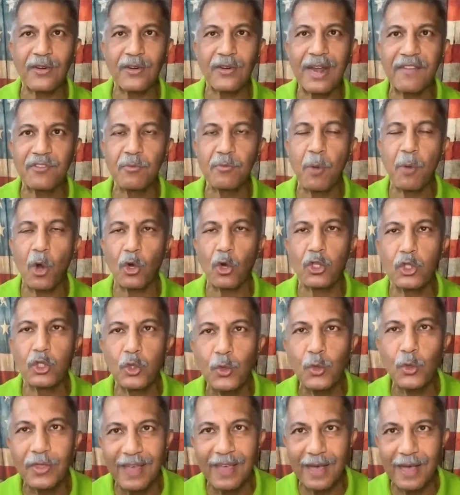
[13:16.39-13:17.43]
I don't have to borrow
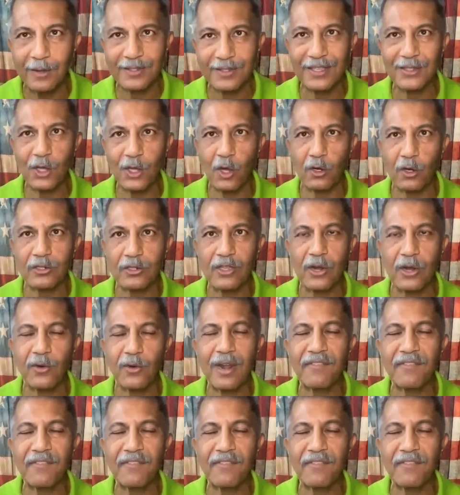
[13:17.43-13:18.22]
$2,000.